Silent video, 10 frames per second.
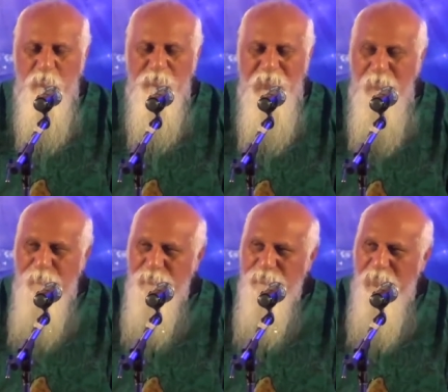What
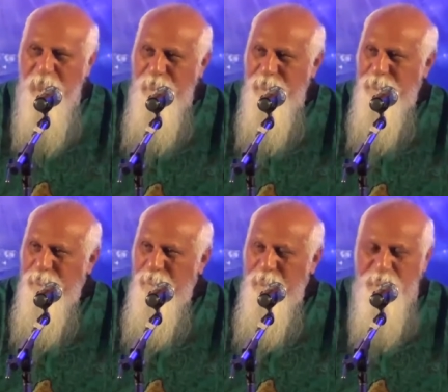happens,
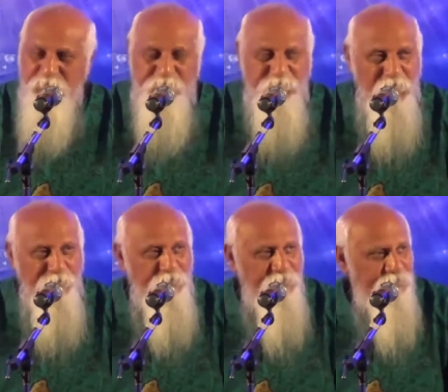happens. What doesn't
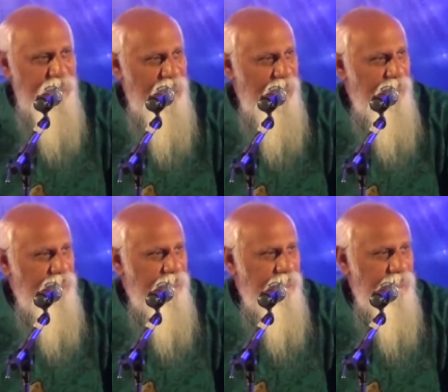happen, doesn't happen.